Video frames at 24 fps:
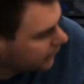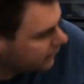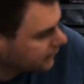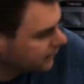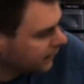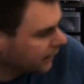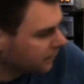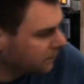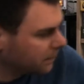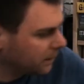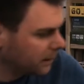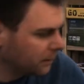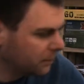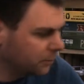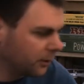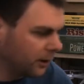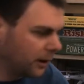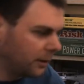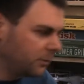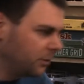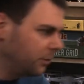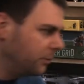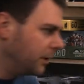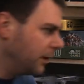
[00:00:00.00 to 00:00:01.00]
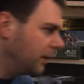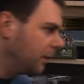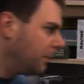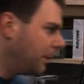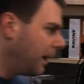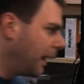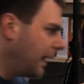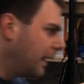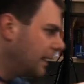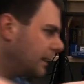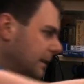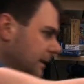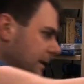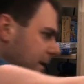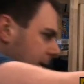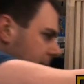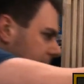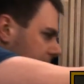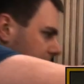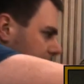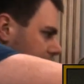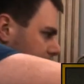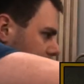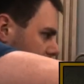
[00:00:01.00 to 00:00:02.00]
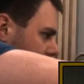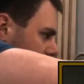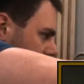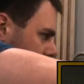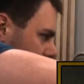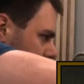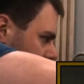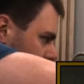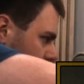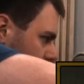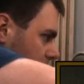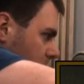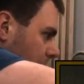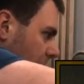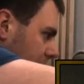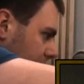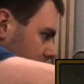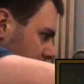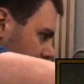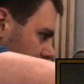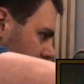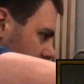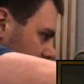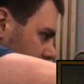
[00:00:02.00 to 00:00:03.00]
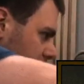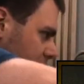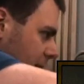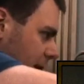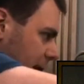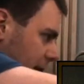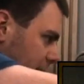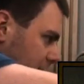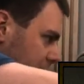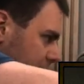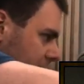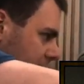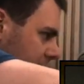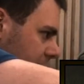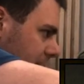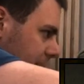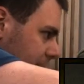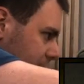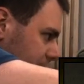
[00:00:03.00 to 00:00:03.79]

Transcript: that has not been a problem in the past and requires a better read,